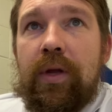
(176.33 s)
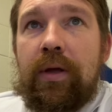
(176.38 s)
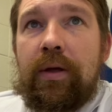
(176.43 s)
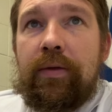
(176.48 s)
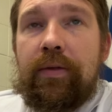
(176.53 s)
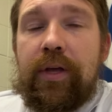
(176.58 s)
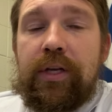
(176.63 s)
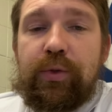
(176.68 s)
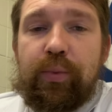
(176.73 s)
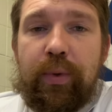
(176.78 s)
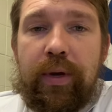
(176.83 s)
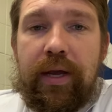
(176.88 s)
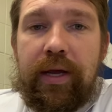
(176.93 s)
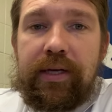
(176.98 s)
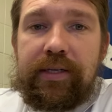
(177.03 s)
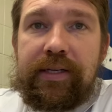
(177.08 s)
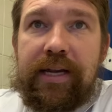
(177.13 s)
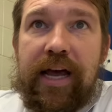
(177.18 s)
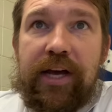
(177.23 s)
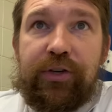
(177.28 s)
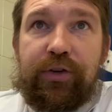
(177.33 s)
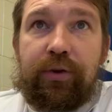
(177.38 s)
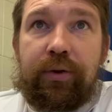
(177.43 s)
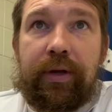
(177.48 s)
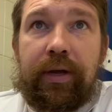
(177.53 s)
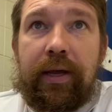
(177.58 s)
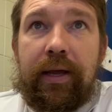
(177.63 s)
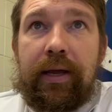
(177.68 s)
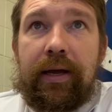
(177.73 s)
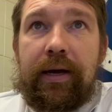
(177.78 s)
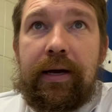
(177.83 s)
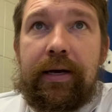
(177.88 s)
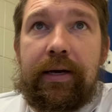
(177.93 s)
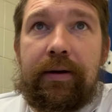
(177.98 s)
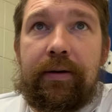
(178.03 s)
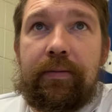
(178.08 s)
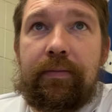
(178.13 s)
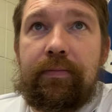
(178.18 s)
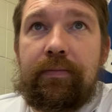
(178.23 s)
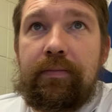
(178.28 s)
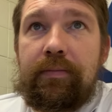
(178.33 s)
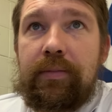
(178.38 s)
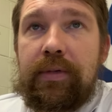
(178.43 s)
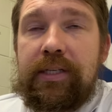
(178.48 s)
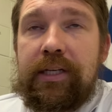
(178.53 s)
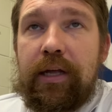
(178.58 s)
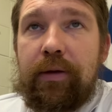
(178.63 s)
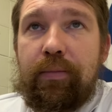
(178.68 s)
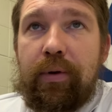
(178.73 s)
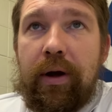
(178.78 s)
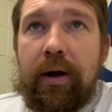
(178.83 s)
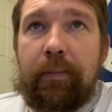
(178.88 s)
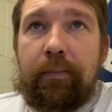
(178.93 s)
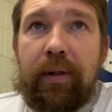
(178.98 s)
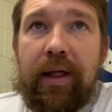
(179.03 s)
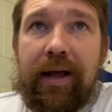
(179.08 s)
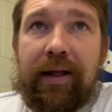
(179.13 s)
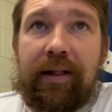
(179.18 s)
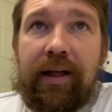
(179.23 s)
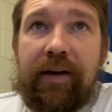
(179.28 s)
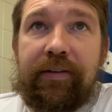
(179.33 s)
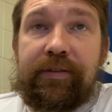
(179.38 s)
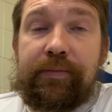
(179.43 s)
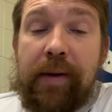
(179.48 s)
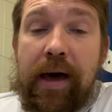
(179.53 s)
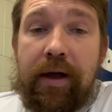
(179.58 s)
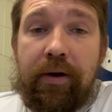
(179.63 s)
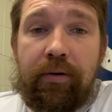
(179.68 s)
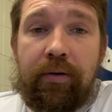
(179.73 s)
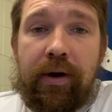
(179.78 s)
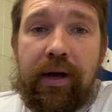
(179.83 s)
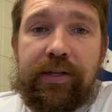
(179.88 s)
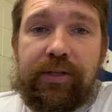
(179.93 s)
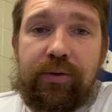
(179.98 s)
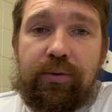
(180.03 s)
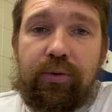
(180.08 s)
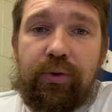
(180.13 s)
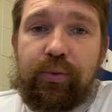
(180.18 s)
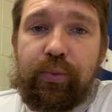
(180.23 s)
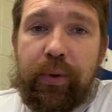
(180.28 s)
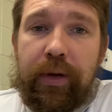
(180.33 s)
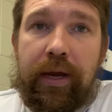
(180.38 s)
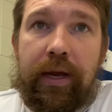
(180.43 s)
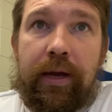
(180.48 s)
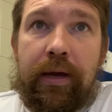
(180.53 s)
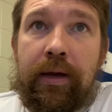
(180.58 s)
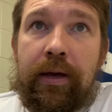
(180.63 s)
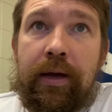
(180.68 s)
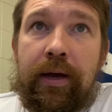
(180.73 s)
this week is nationally uh, celebrated Black Lives Matter at Schools Week.